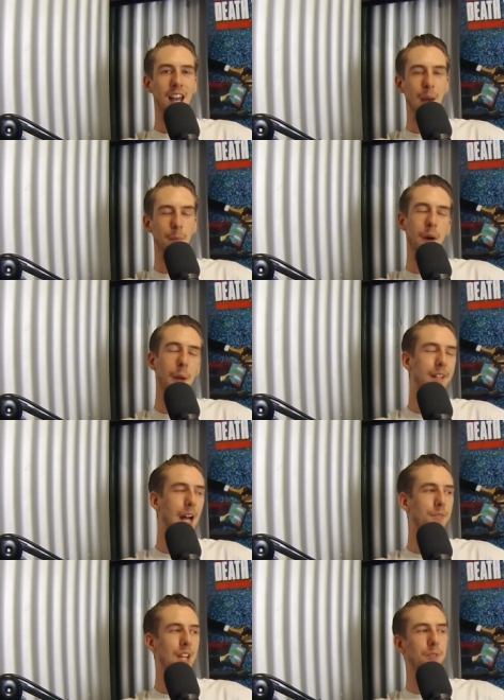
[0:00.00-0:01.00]
And my mum
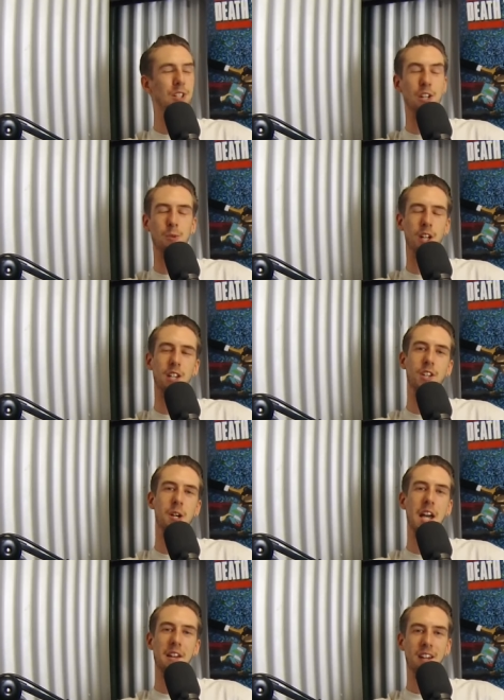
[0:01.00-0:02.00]
comes up, she goes, What are you
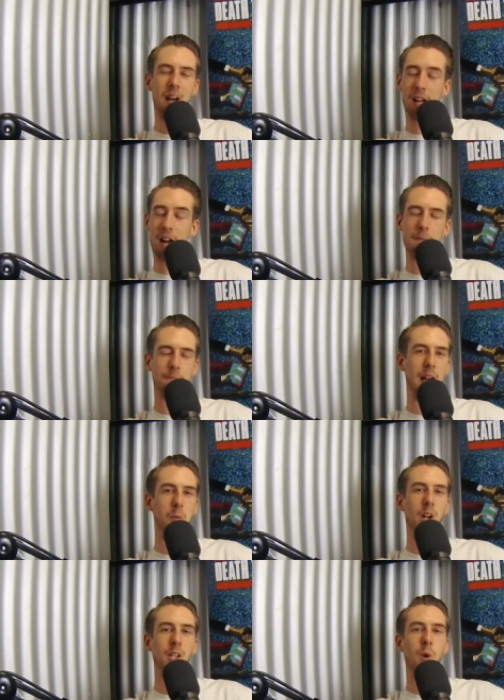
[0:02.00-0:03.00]
doing? I'm like, oh, I'm playing
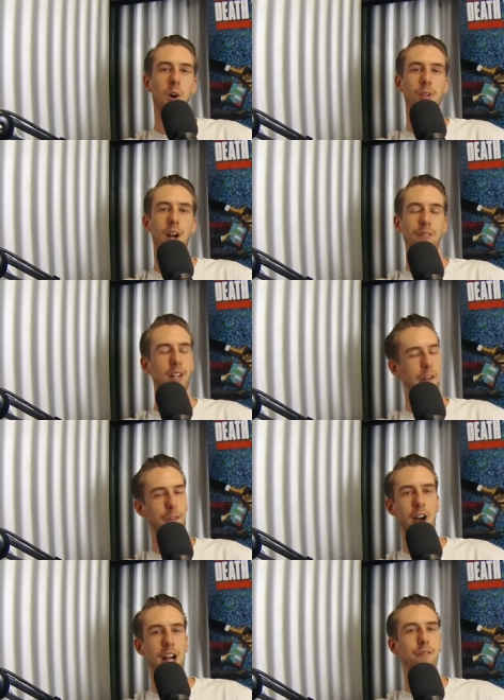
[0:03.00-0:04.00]
World of Warcraft like a
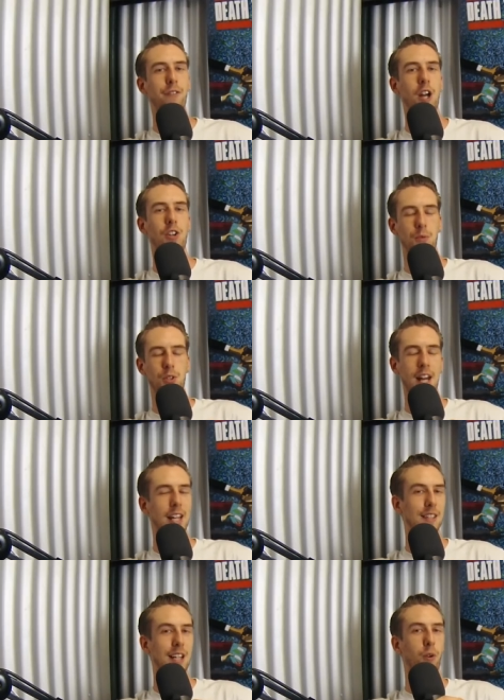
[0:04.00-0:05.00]
fucking virgin, I'm trying to
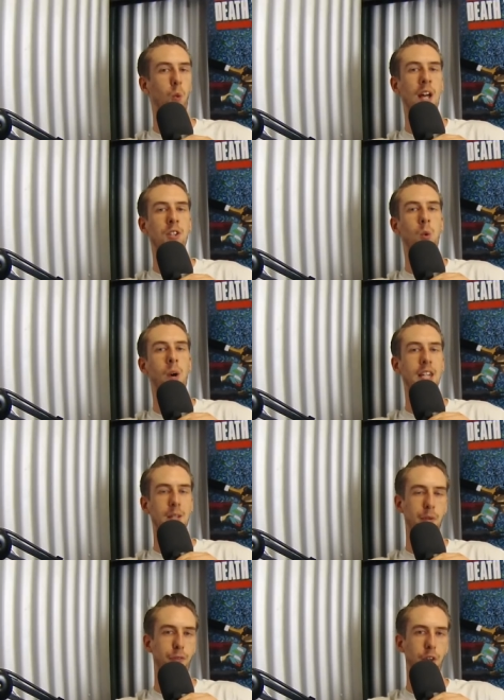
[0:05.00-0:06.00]
get to level 120
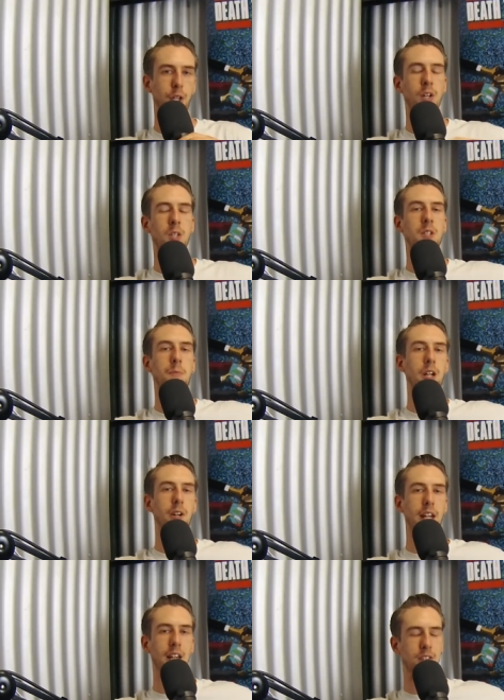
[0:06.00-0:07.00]
before the Christmas
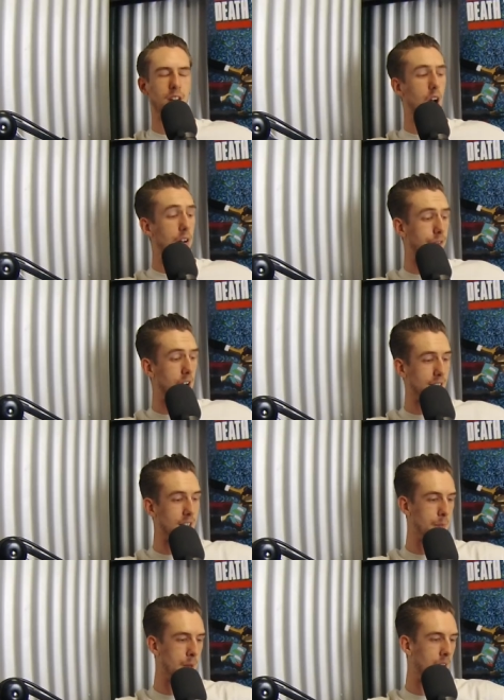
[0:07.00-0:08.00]
period ends. Oh, fuck,
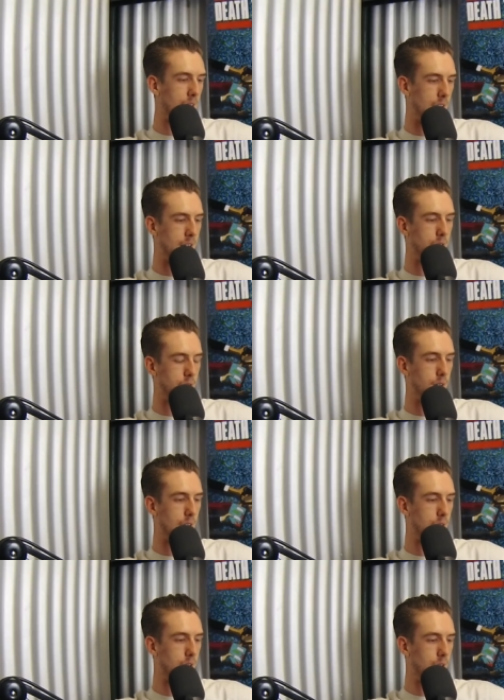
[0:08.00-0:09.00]
that's Monday. I need to do
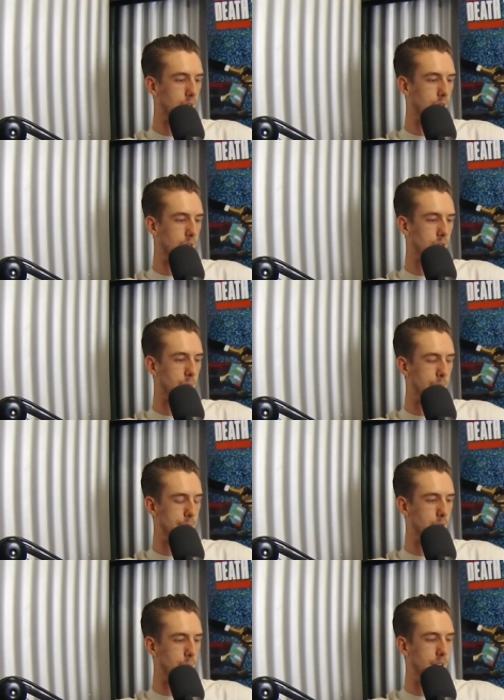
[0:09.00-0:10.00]
that. It's on my,
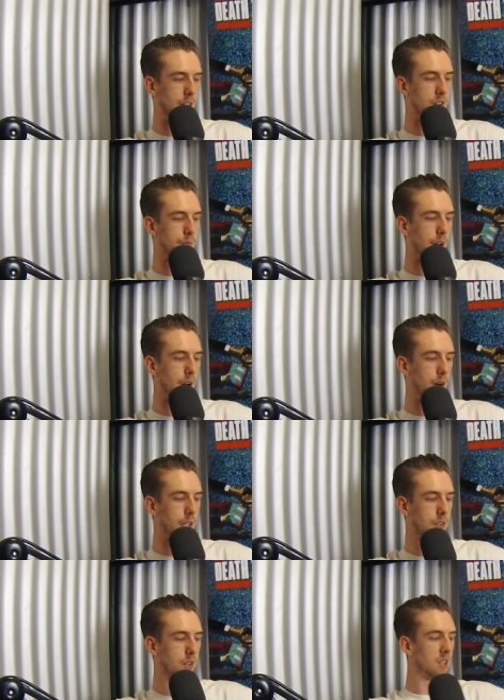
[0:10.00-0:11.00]
on my list of
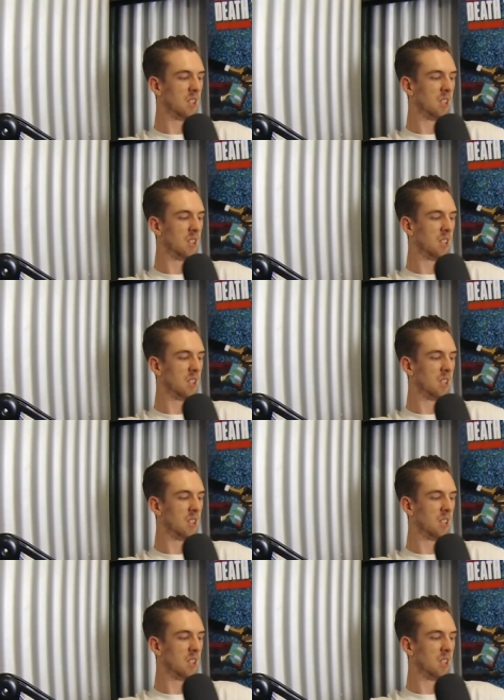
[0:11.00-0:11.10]
priorities.